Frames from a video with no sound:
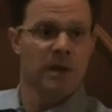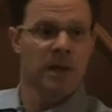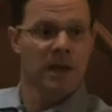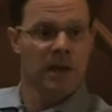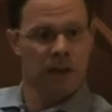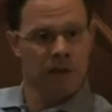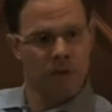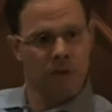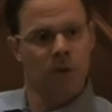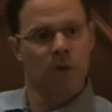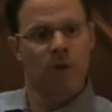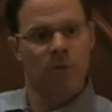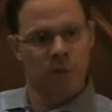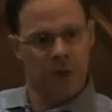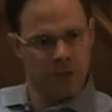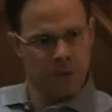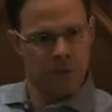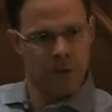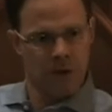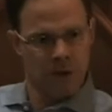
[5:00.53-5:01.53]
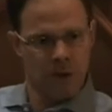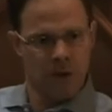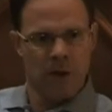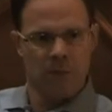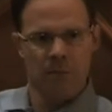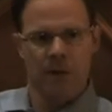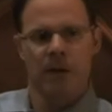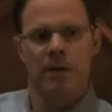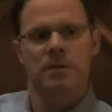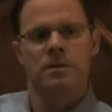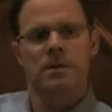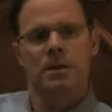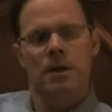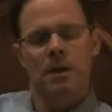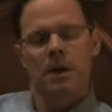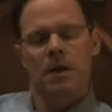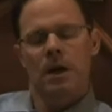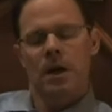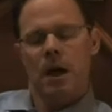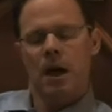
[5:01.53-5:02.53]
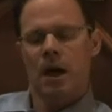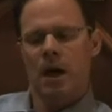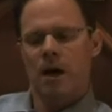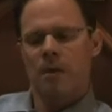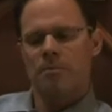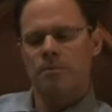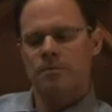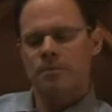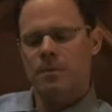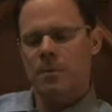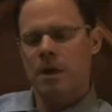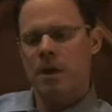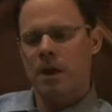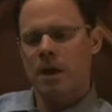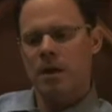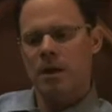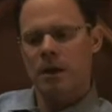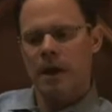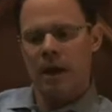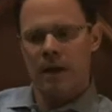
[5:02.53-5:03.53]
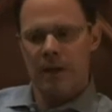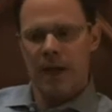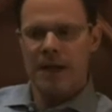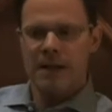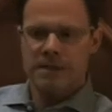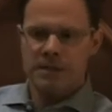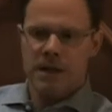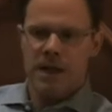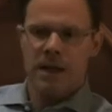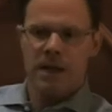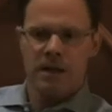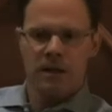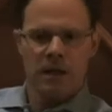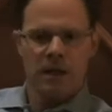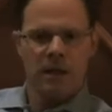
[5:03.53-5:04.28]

compete even with much bigger companies. Right. Um, now, that said,